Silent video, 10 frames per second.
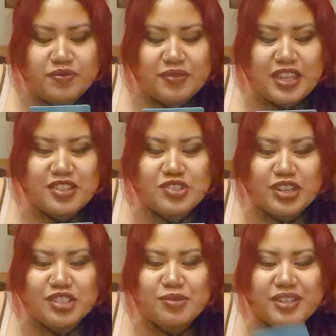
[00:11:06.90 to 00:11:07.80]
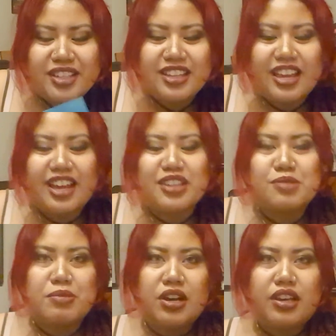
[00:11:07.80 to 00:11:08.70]
In Judgment, it
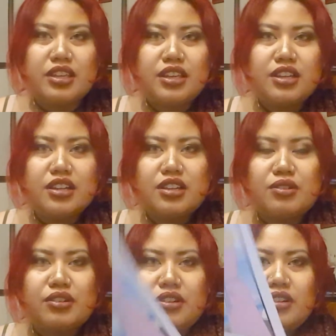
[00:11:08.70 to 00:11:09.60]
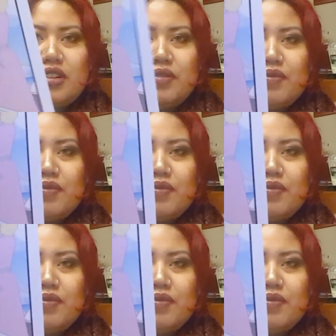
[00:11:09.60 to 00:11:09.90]
has Ma here, or